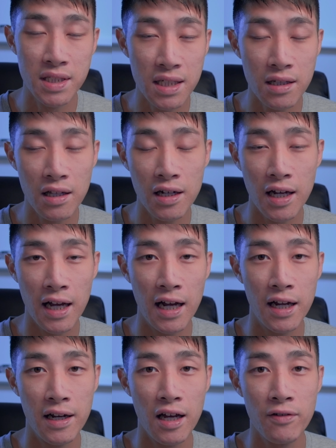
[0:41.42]
dealer
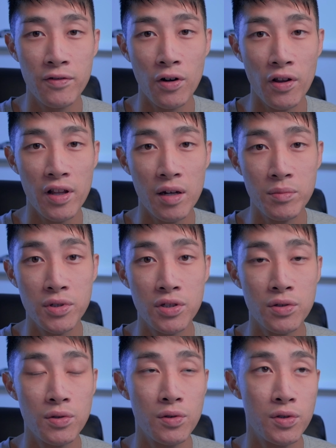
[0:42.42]
and I've got them
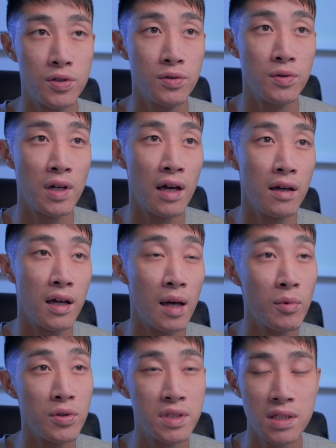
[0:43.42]
to do a
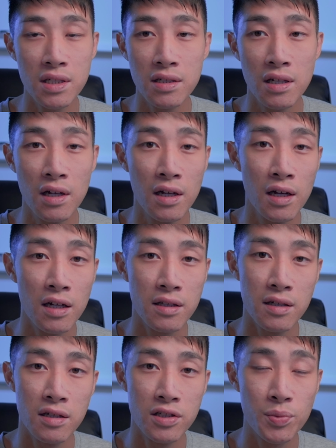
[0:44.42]
MOT,
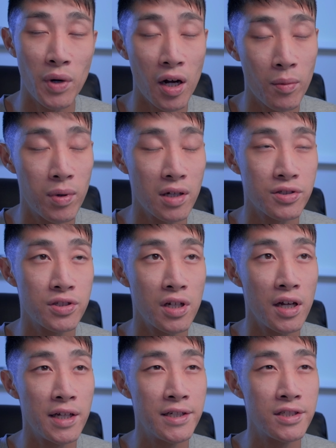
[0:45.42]
the spark plugs
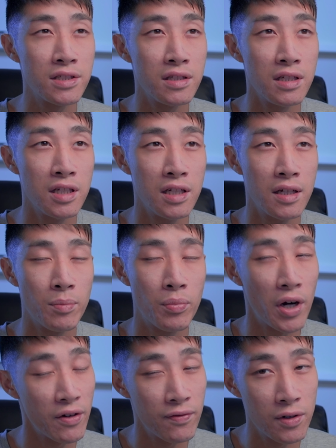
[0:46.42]
change, the
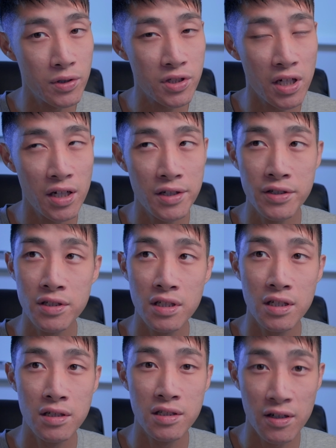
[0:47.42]
brake fluids change,
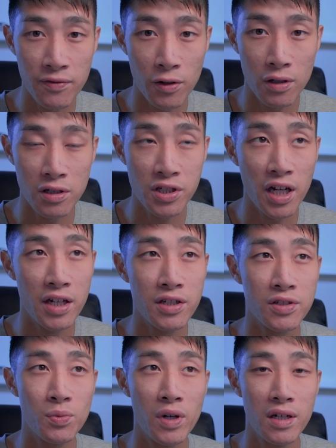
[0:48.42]
the diff oil change,
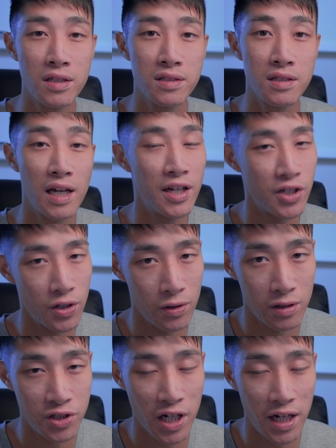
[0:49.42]
as well as the engine
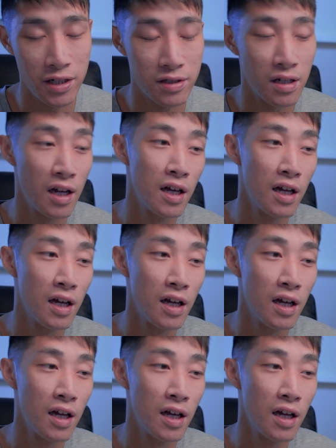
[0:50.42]
oil change.